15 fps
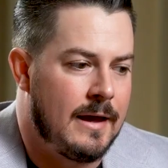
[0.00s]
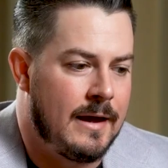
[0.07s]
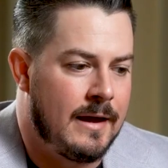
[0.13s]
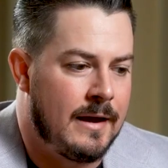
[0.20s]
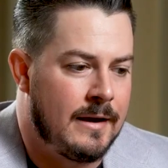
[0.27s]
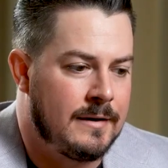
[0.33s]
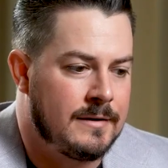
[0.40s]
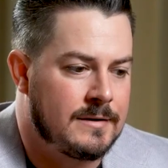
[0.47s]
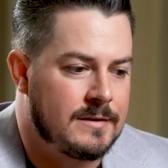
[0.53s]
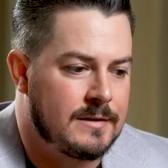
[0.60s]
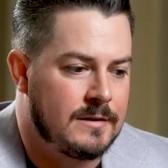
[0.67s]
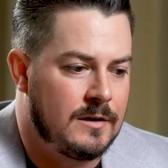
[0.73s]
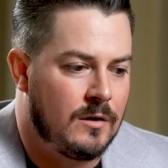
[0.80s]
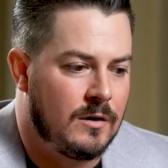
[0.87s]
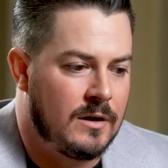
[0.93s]
and
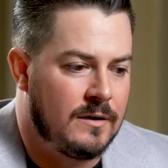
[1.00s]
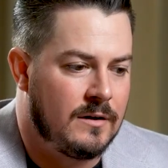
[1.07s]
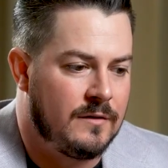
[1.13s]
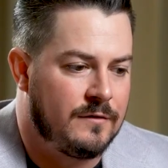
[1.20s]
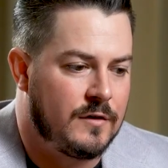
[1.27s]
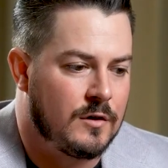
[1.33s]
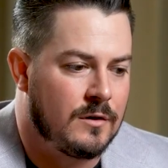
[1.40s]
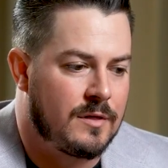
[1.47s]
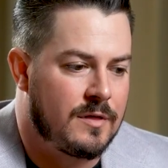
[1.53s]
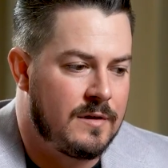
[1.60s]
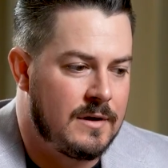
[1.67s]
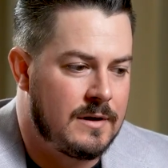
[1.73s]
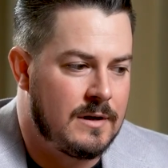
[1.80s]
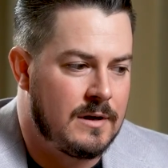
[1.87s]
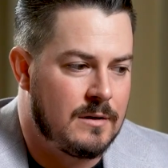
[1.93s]
you know, if you're
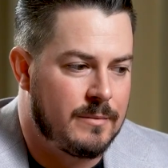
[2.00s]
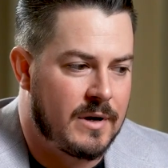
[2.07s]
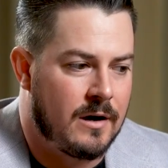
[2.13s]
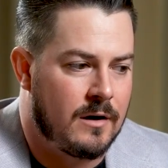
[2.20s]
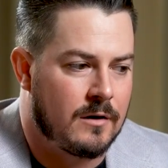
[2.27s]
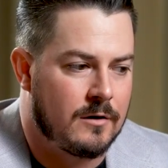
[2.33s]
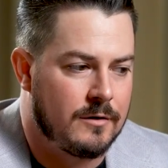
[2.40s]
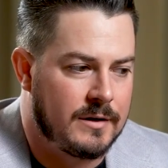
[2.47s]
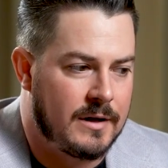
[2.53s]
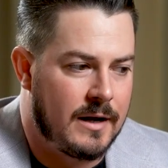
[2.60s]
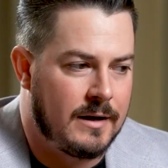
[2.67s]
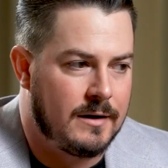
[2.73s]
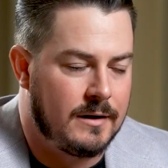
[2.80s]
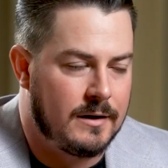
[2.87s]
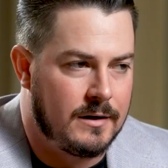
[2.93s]
thinking about
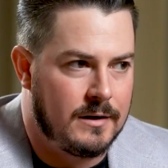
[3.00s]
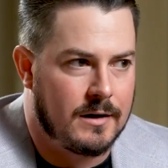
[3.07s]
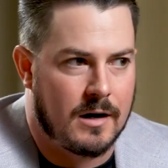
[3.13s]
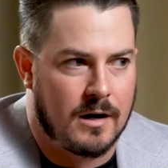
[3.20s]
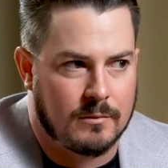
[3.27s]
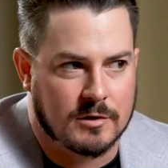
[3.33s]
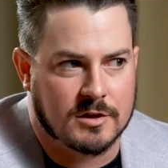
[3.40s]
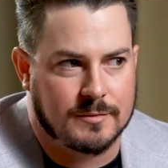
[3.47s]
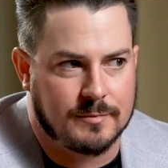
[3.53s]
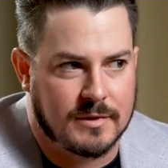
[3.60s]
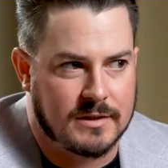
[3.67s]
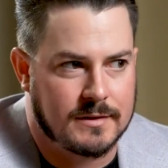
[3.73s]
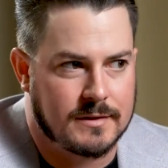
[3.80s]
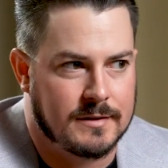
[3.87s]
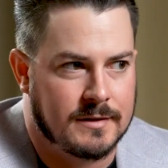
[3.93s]
creating an e-commerce
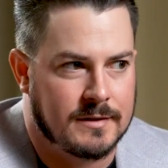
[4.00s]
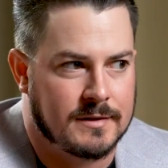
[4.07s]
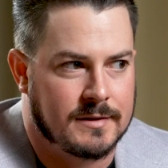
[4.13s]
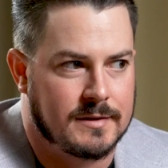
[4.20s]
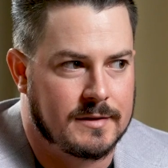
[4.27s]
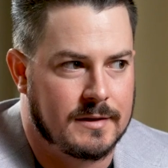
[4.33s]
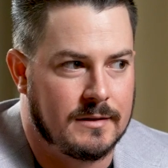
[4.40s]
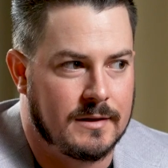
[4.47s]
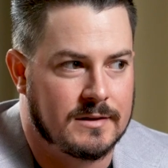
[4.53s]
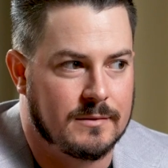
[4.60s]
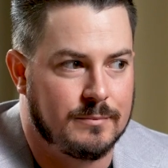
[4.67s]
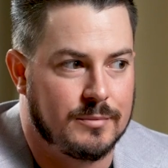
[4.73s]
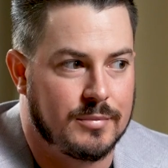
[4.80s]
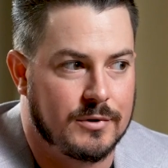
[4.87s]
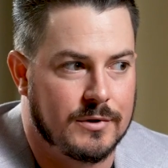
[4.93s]
business, that's a
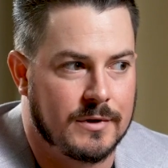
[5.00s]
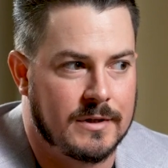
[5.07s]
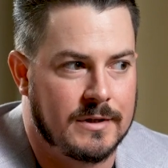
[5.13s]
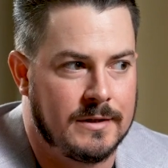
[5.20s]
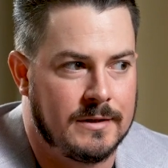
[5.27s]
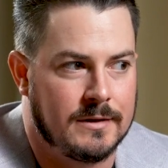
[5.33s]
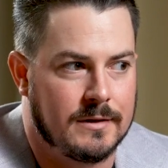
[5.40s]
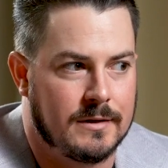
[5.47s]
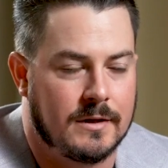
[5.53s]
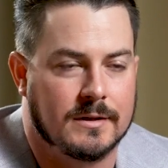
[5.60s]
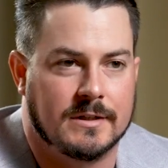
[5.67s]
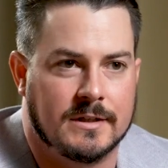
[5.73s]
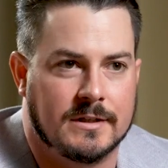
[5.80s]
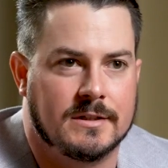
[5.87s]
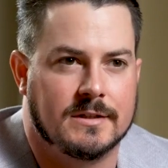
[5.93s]
pretty
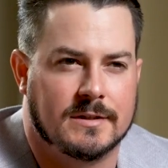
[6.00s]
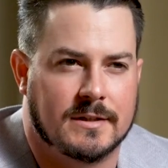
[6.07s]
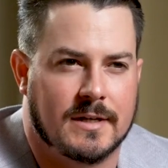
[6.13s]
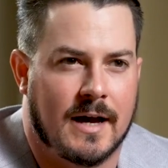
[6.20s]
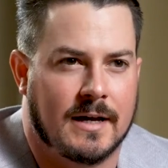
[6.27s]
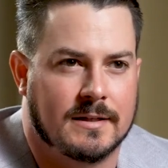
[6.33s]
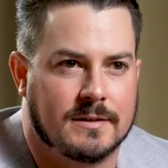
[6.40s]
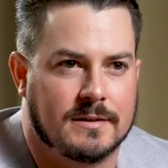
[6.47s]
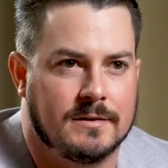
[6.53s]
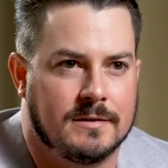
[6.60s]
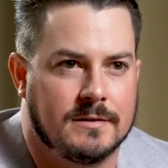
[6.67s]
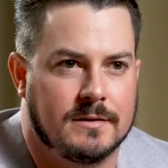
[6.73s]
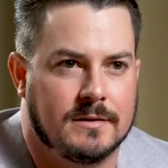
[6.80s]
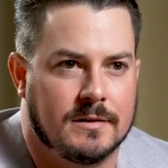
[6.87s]
audacious task to